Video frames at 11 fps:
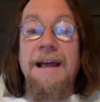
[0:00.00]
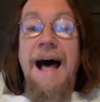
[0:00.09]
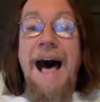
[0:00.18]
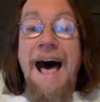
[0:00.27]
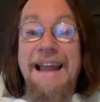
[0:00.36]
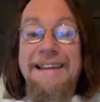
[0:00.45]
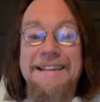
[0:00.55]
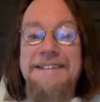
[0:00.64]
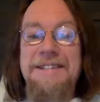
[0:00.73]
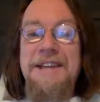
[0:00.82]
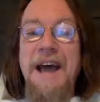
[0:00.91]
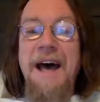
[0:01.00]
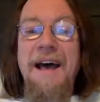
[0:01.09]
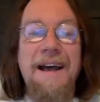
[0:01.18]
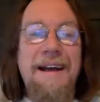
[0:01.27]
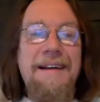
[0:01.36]
Hi, Listia.
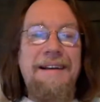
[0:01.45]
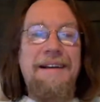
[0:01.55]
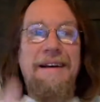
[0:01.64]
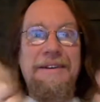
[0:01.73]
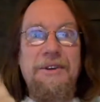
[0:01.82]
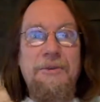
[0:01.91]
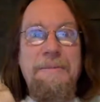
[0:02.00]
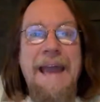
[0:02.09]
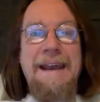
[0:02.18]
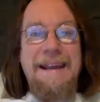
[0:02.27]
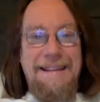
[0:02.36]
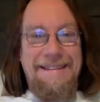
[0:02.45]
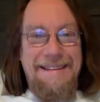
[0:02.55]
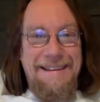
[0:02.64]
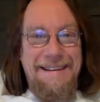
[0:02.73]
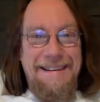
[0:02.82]
You made it.